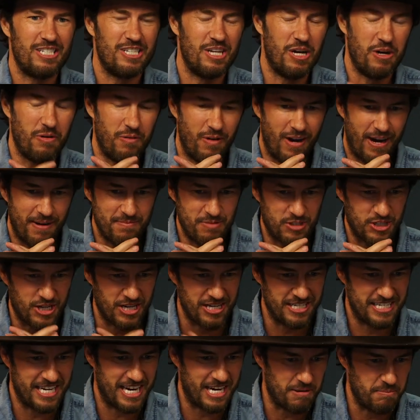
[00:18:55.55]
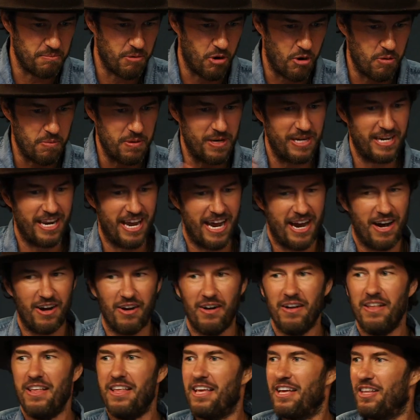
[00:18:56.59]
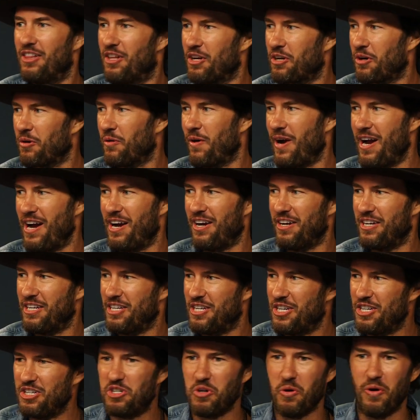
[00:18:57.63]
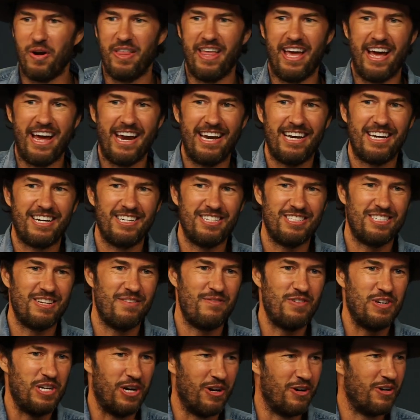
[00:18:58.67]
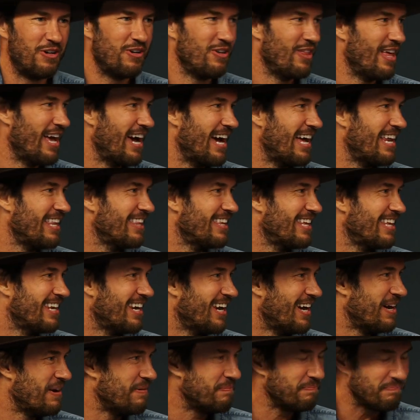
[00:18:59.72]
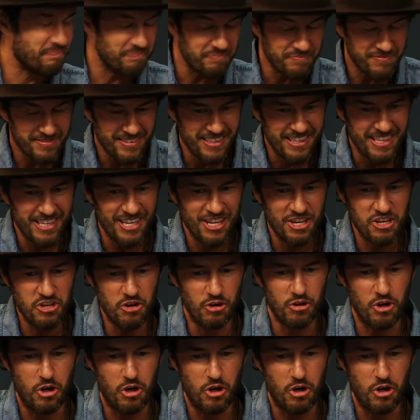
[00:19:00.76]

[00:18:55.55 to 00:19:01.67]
So I'm just going to take a moment now, look around and enjoy that, because if you don't do that, then you'll